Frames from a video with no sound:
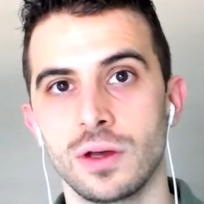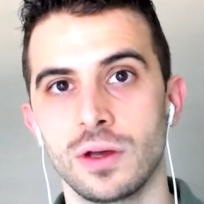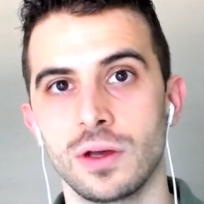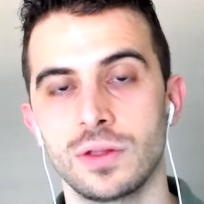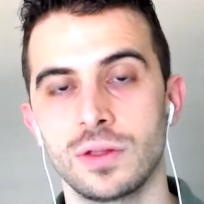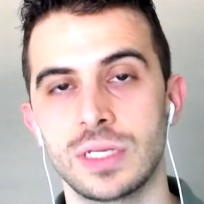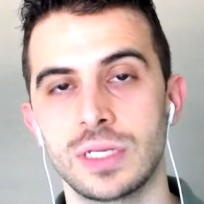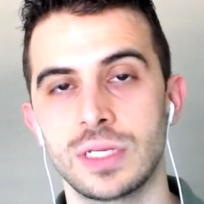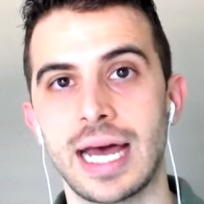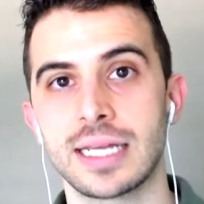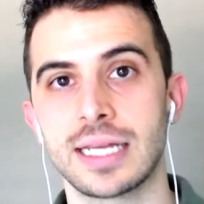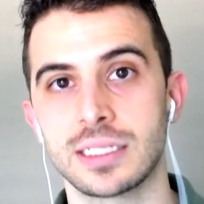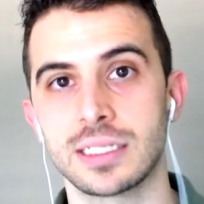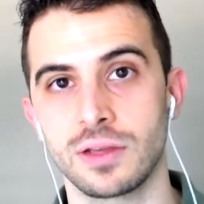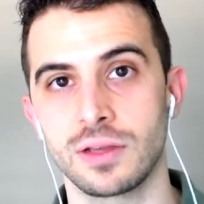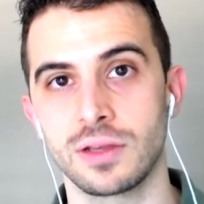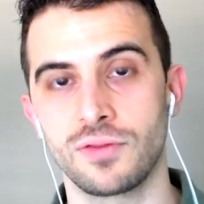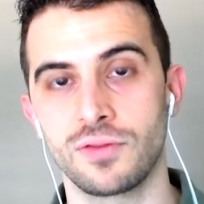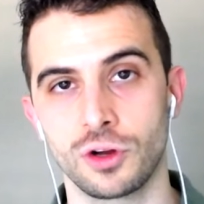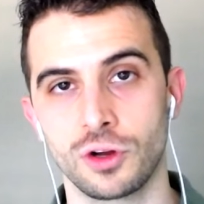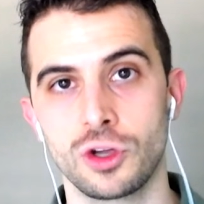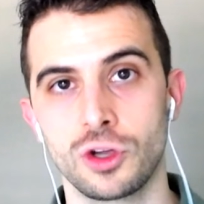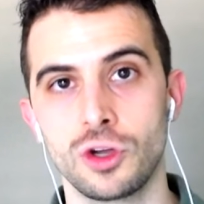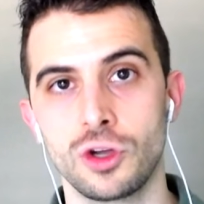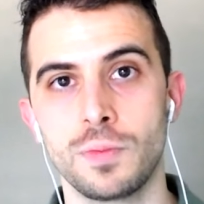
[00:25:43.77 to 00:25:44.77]
asking
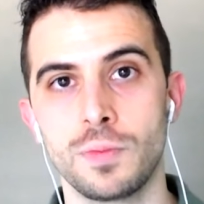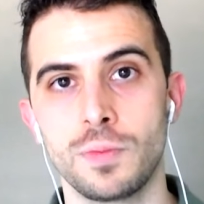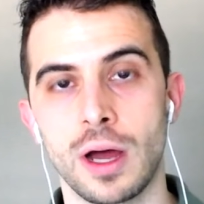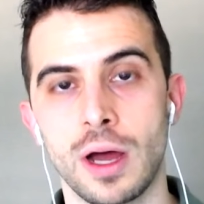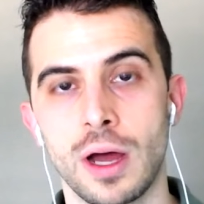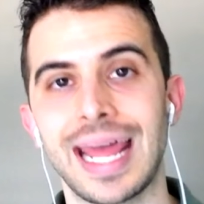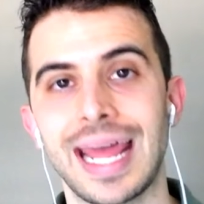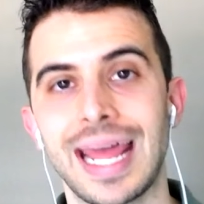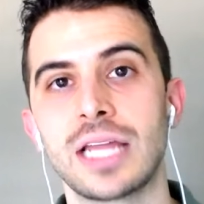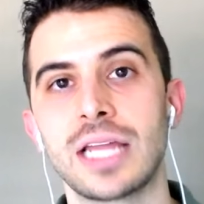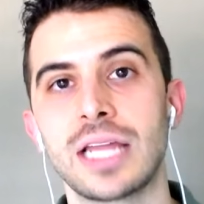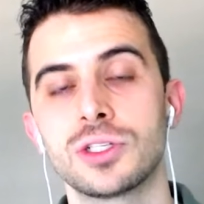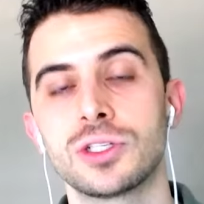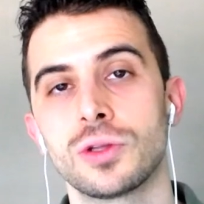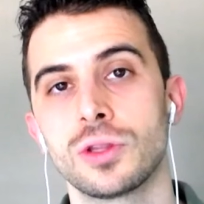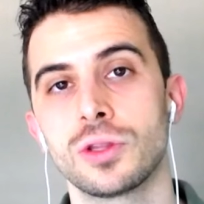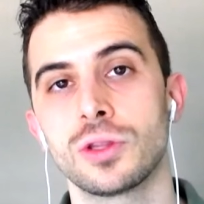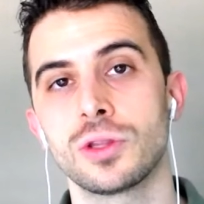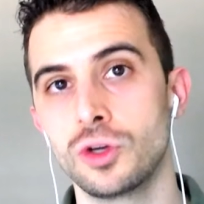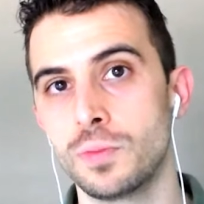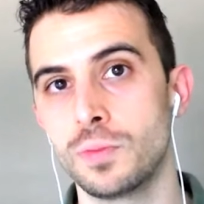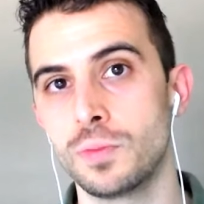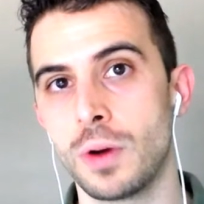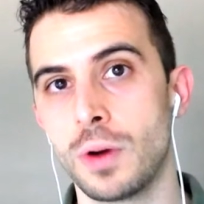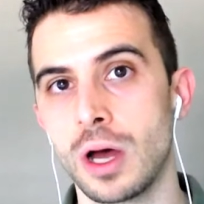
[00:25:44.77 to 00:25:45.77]
for a coupon. Enter the
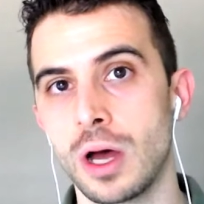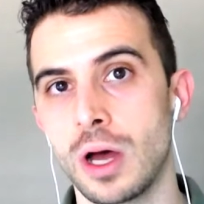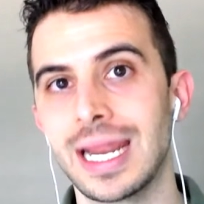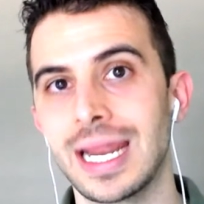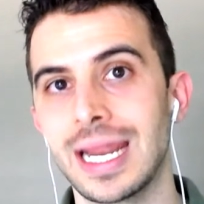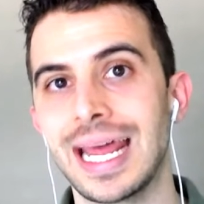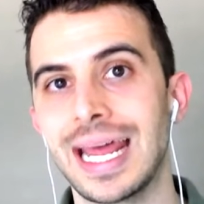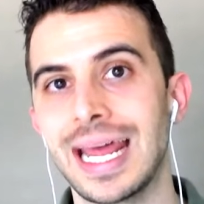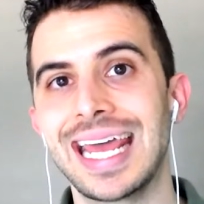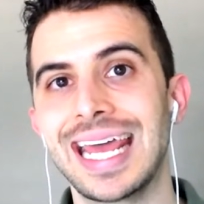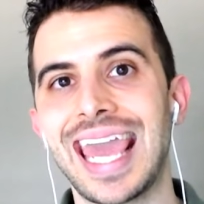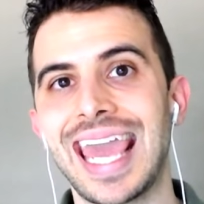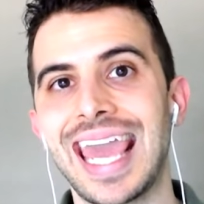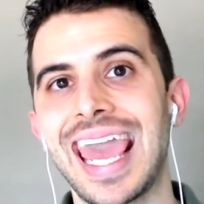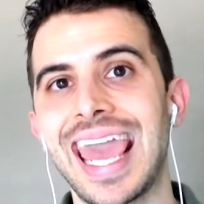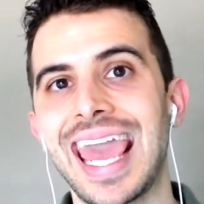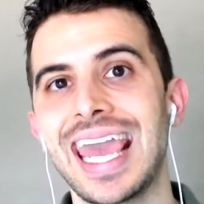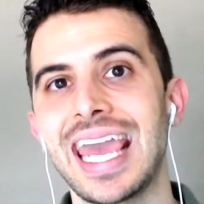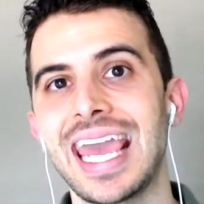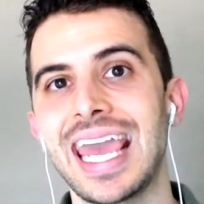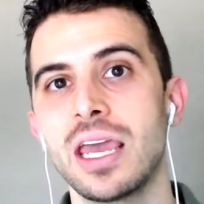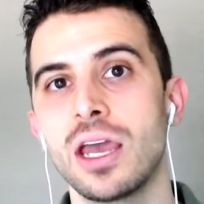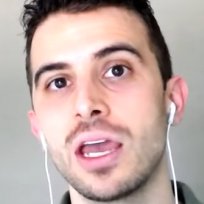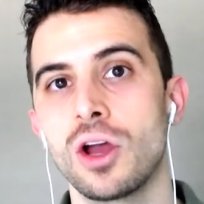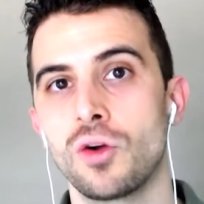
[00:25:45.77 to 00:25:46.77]
coupon
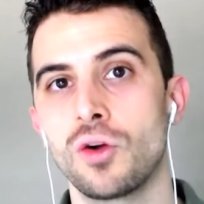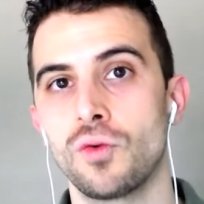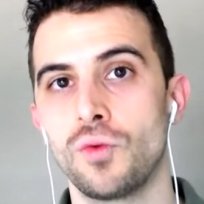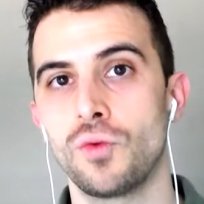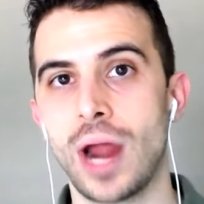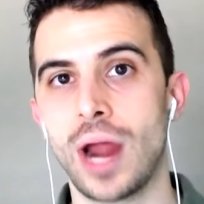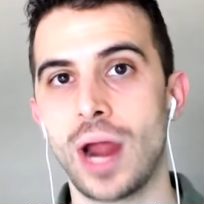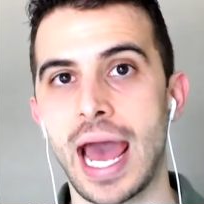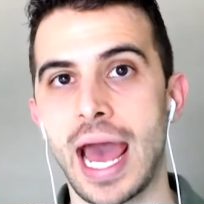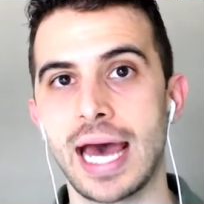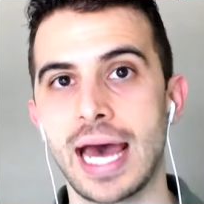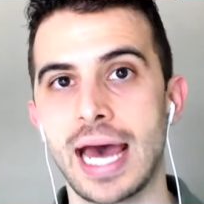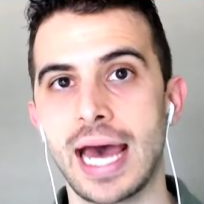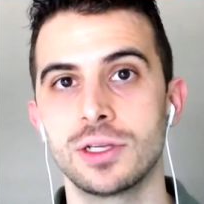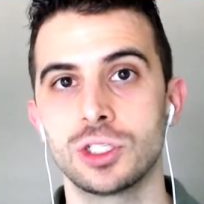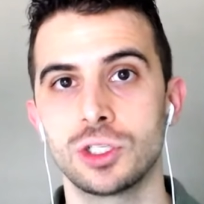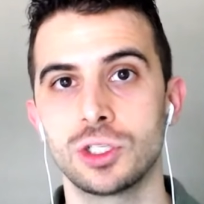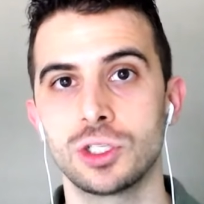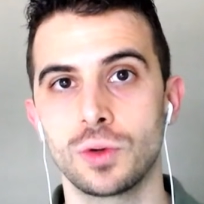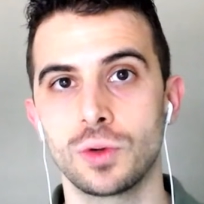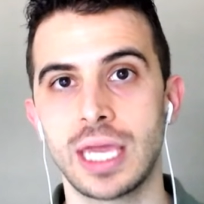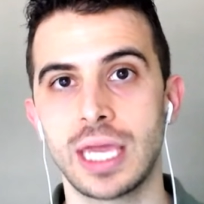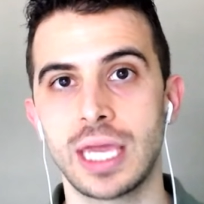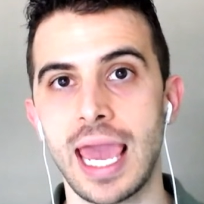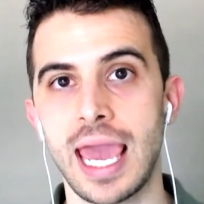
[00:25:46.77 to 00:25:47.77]
KRAD.
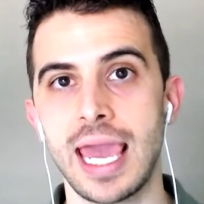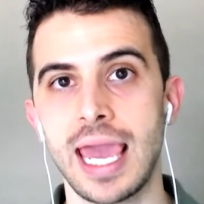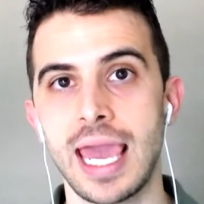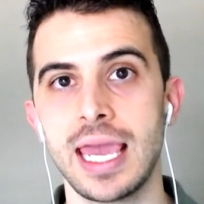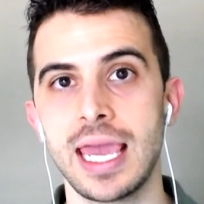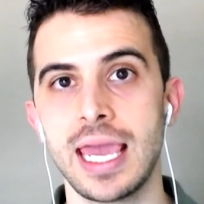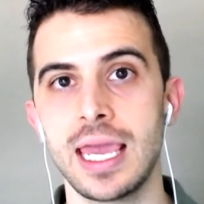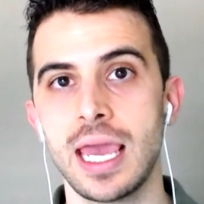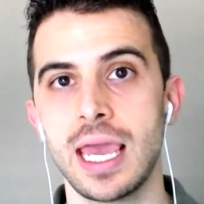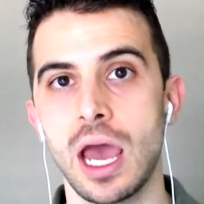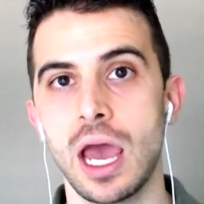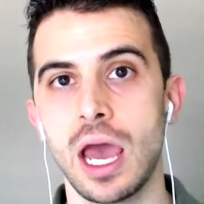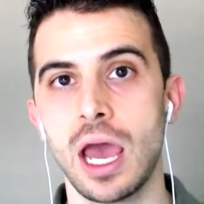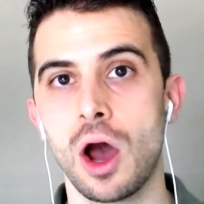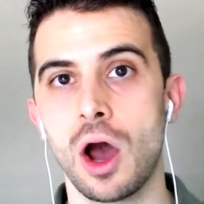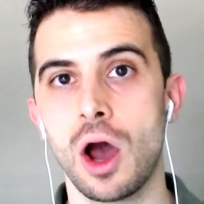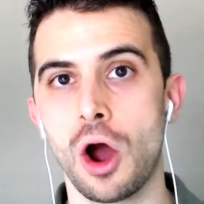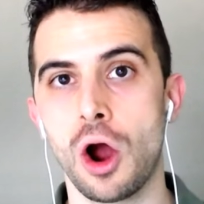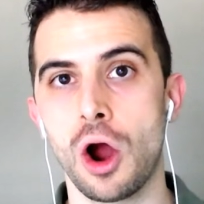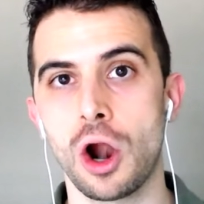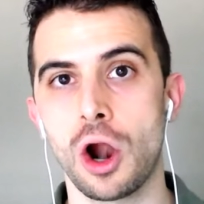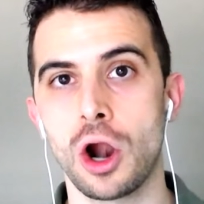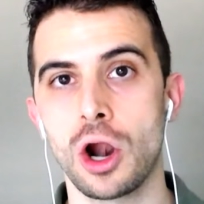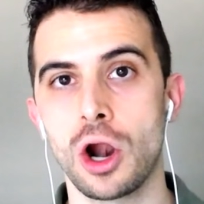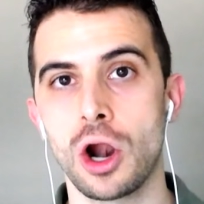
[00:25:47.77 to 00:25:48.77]
So
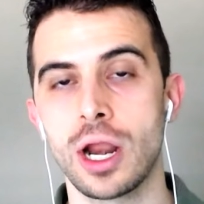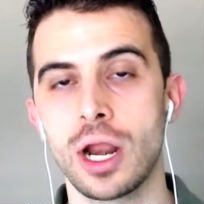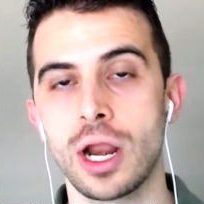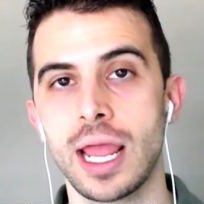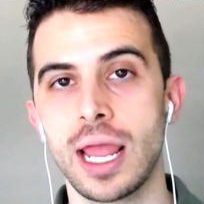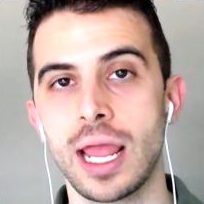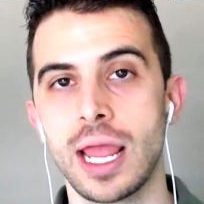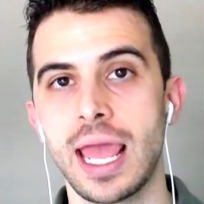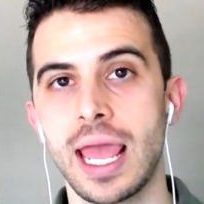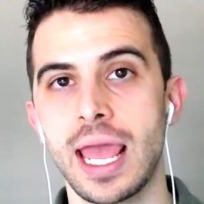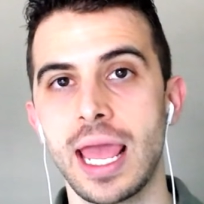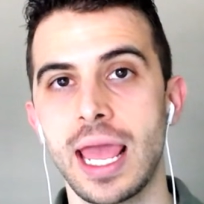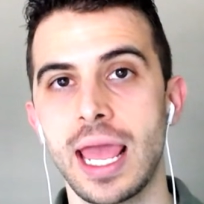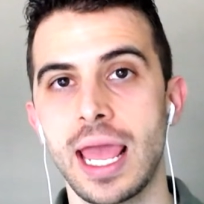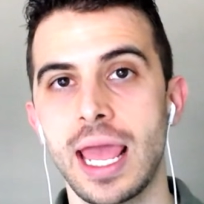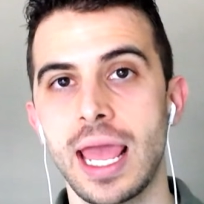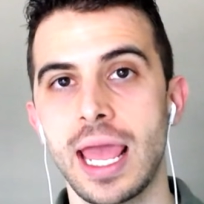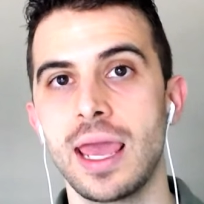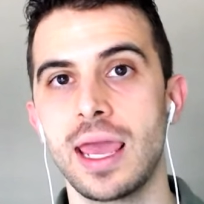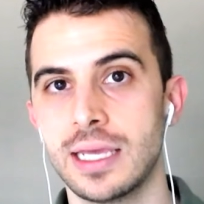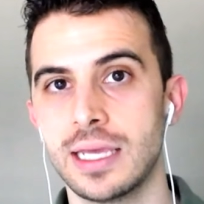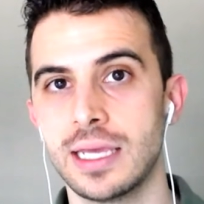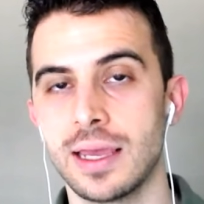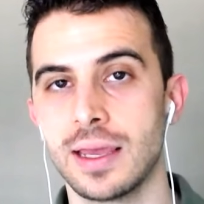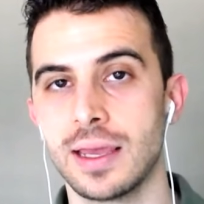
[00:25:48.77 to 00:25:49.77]

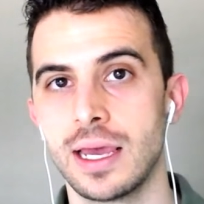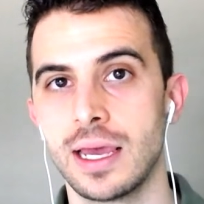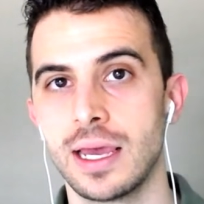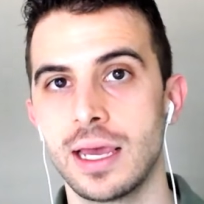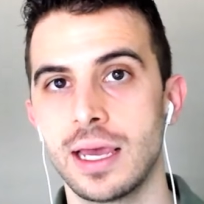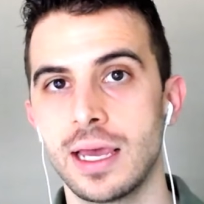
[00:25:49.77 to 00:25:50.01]
KRAD.